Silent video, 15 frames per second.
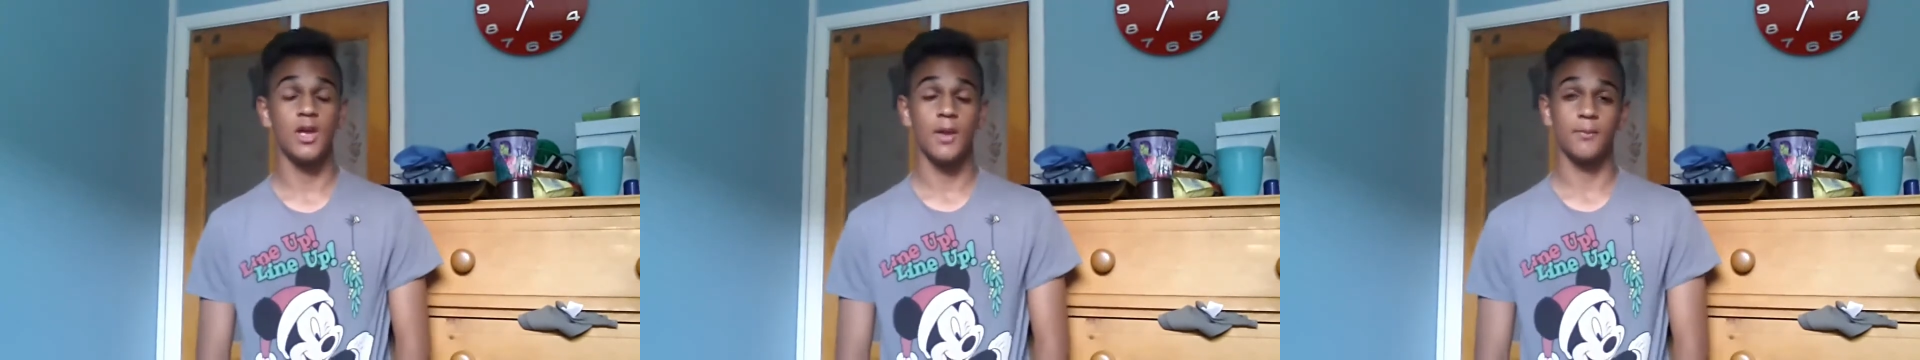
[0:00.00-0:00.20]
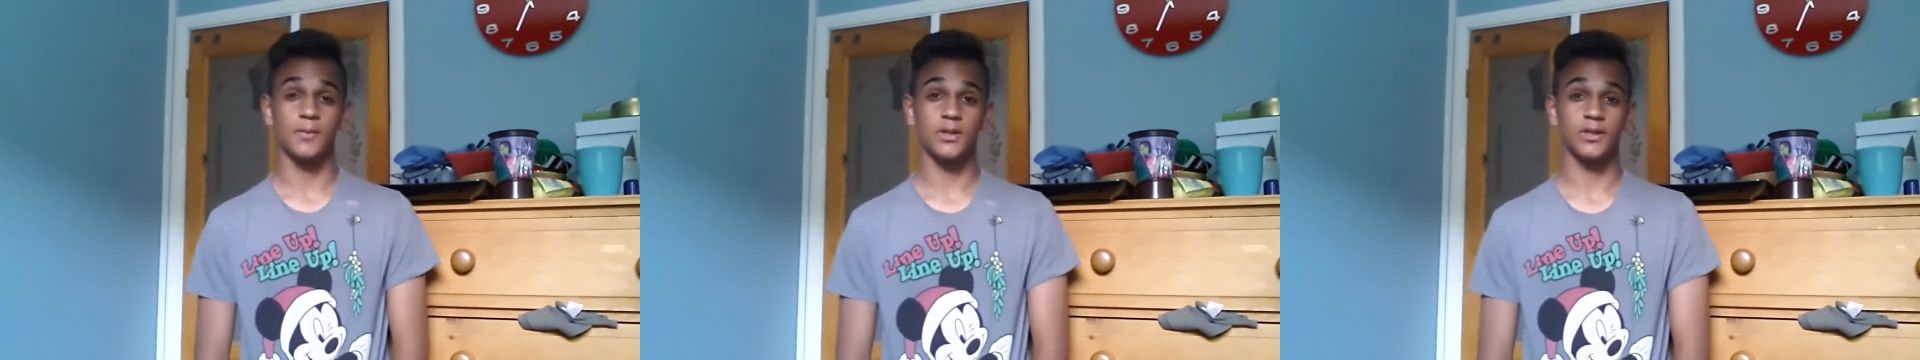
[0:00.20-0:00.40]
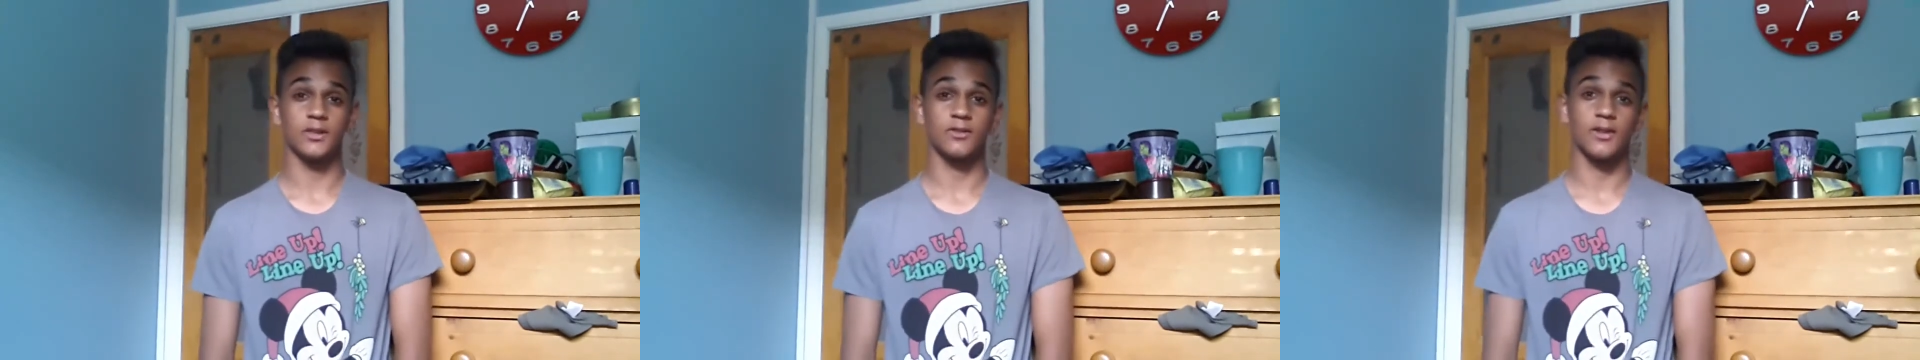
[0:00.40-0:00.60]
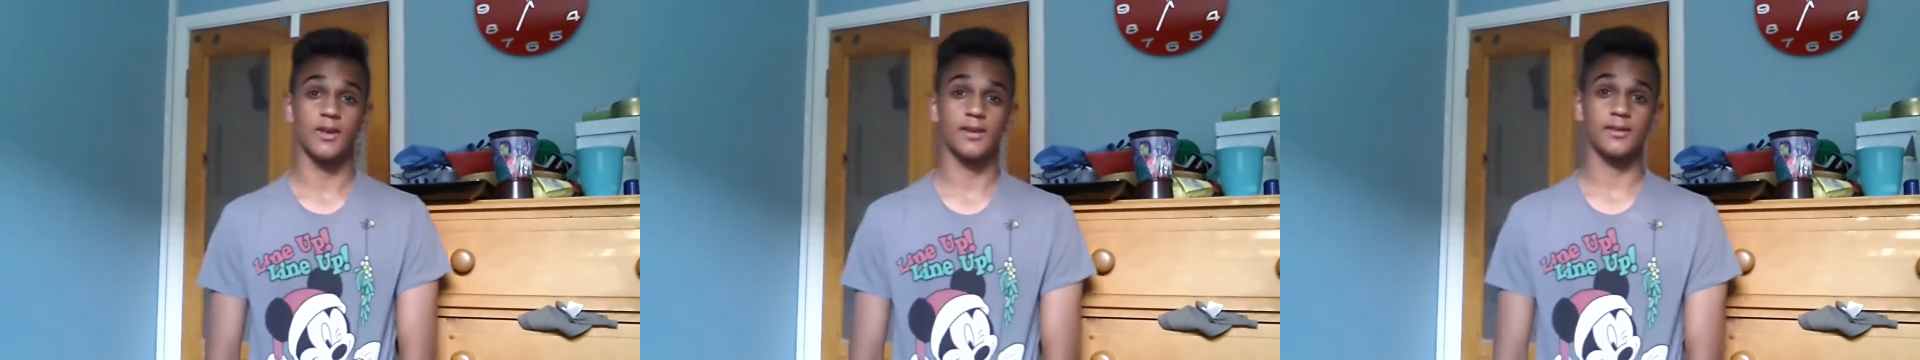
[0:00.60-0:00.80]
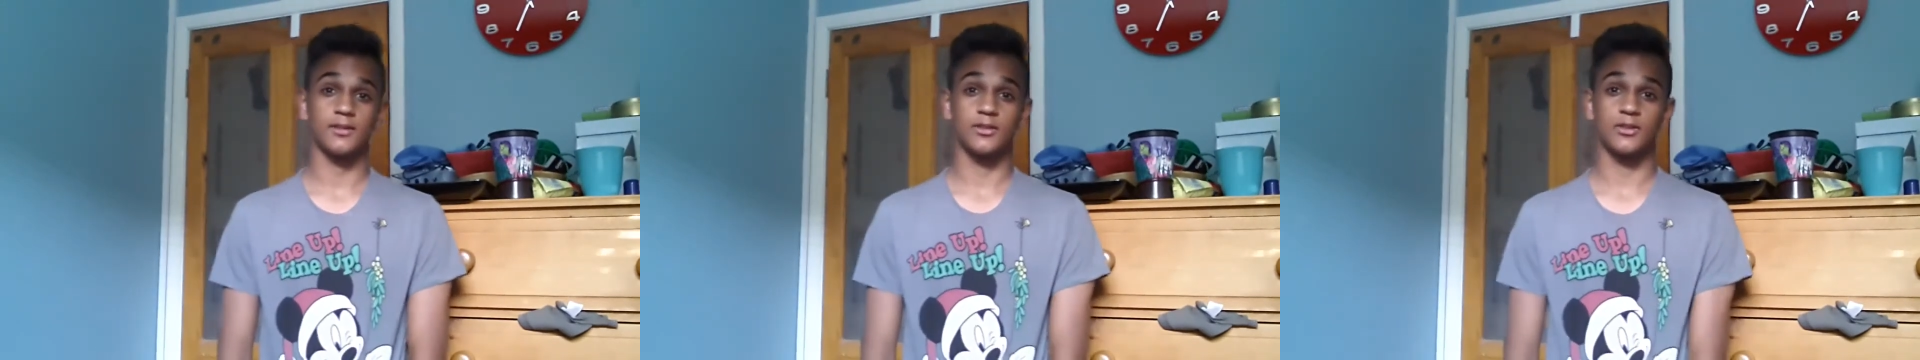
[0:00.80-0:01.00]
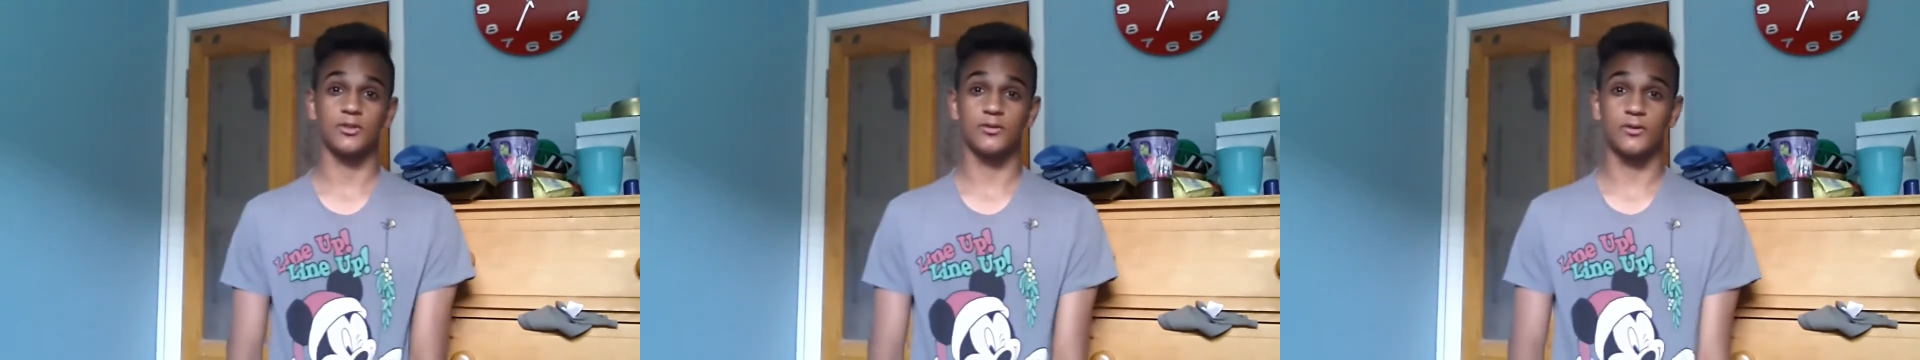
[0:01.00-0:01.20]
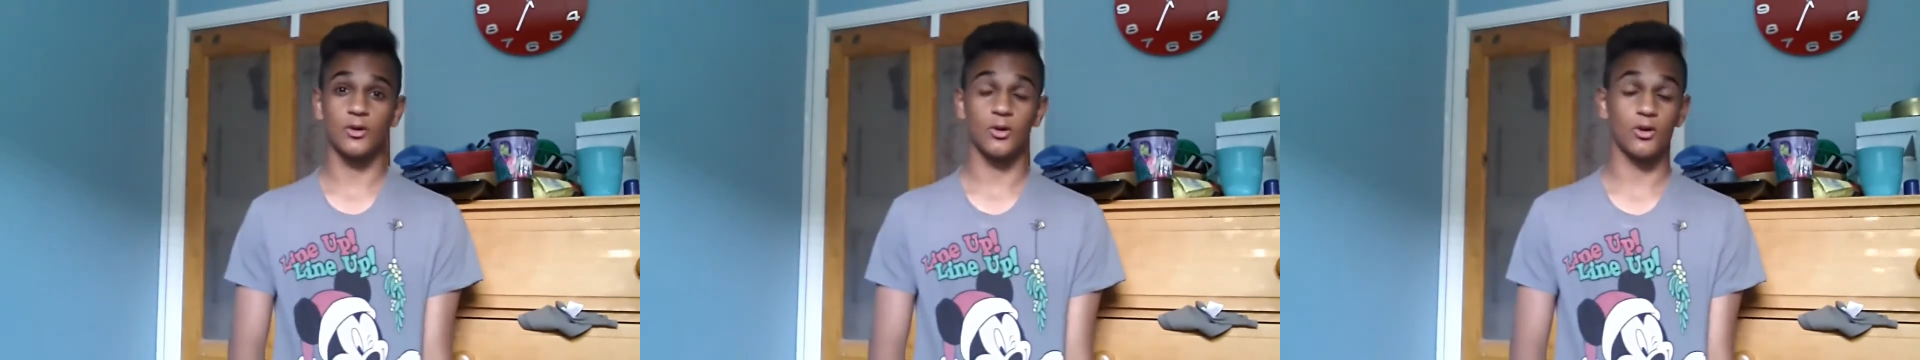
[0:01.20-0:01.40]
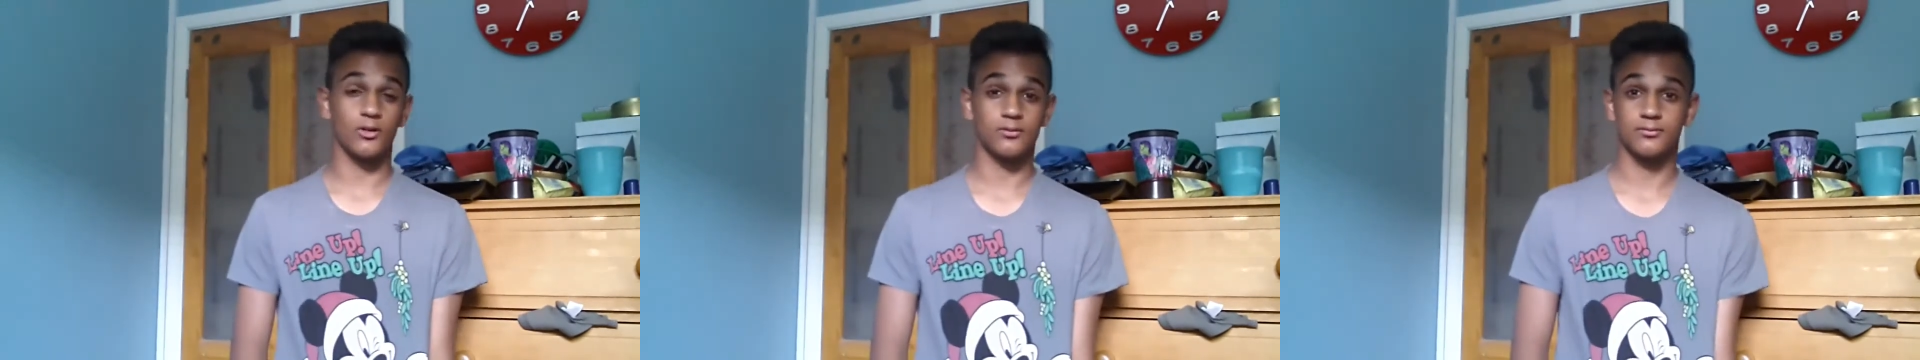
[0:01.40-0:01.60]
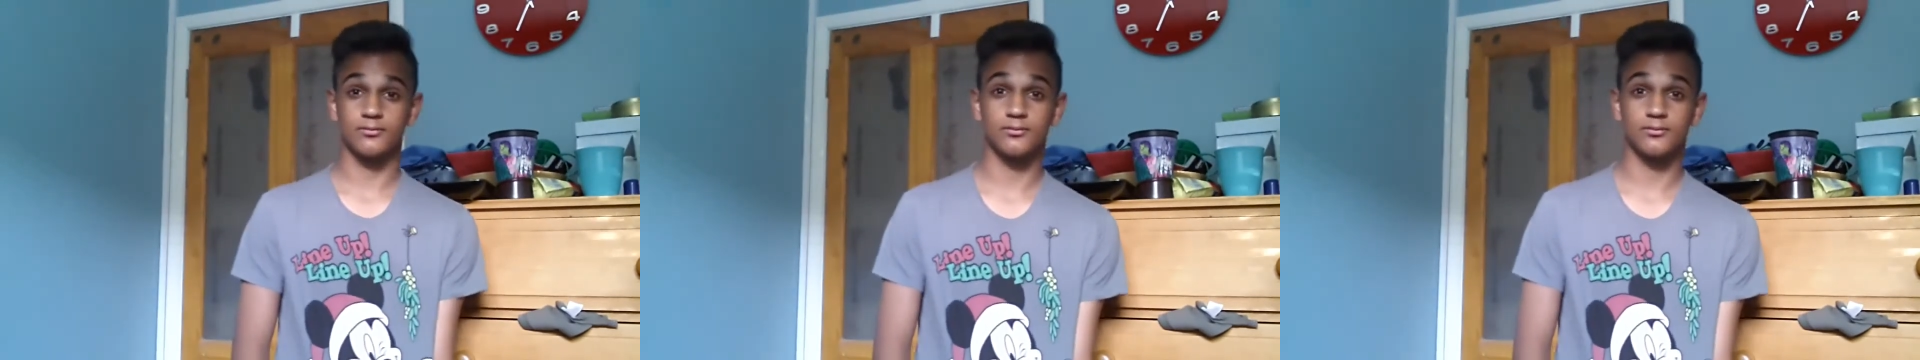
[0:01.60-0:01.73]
meaning that you've got